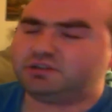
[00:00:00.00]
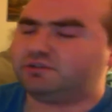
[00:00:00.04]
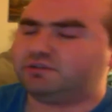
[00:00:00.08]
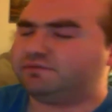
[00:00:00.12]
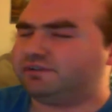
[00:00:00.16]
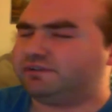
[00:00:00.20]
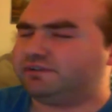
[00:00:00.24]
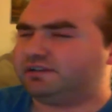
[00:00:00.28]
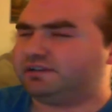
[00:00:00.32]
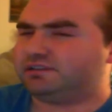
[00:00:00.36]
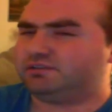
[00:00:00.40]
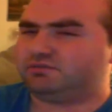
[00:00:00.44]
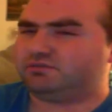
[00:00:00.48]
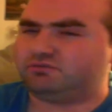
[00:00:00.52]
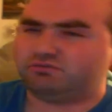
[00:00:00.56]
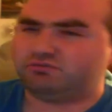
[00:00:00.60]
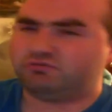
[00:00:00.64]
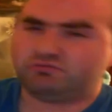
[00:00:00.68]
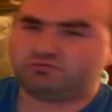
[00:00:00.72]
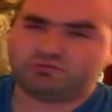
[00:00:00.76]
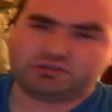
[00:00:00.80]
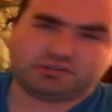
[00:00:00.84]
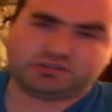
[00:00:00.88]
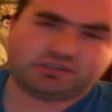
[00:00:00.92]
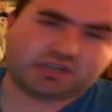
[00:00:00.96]
Don't forget to
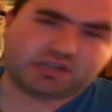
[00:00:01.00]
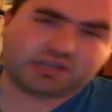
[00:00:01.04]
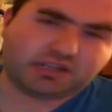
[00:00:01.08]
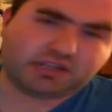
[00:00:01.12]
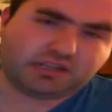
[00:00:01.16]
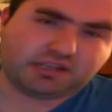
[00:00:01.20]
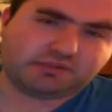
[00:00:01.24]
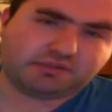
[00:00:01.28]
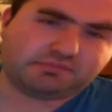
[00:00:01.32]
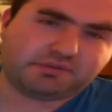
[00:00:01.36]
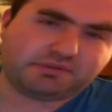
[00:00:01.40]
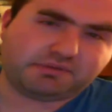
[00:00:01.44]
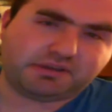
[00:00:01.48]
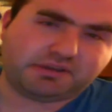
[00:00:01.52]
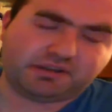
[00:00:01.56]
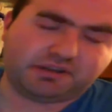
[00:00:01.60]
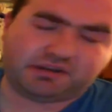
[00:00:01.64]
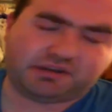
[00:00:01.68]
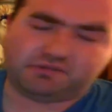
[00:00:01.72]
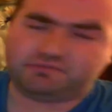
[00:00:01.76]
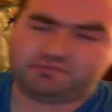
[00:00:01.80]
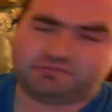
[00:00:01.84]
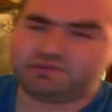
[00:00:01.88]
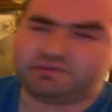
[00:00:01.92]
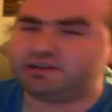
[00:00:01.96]
crunch that like
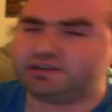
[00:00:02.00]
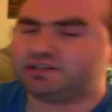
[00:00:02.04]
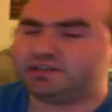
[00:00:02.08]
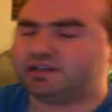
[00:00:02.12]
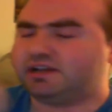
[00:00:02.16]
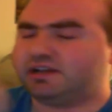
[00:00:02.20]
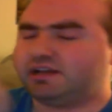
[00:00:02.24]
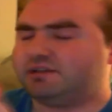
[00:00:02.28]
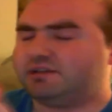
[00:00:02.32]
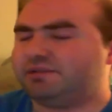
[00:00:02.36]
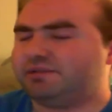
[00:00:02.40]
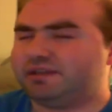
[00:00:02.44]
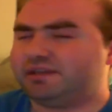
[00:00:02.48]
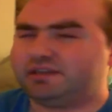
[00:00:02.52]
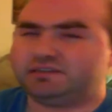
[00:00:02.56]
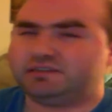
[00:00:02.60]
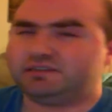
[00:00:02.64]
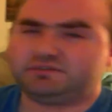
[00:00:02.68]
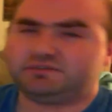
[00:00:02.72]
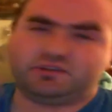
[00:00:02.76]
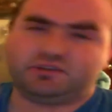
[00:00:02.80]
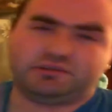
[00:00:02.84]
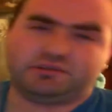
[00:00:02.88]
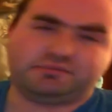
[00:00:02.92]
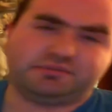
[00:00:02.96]
button and rate, comment,
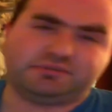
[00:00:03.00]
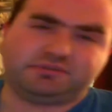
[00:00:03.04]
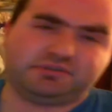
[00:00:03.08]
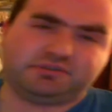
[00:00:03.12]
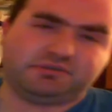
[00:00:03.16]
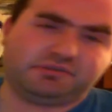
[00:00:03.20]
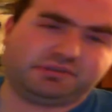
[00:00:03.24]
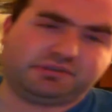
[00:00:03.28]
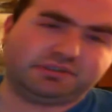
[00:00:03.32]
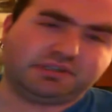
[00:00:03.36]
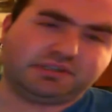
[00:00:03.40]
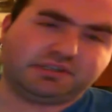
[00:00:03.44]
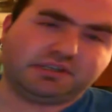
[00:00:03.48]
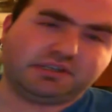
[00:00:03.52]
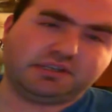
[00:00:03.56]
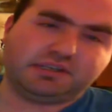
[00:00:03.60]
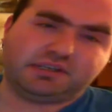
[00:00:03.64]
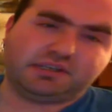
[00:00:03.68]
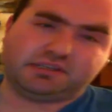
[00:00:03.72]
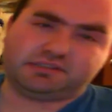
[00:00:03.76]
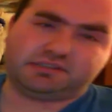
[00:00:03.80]
and subscribe as always.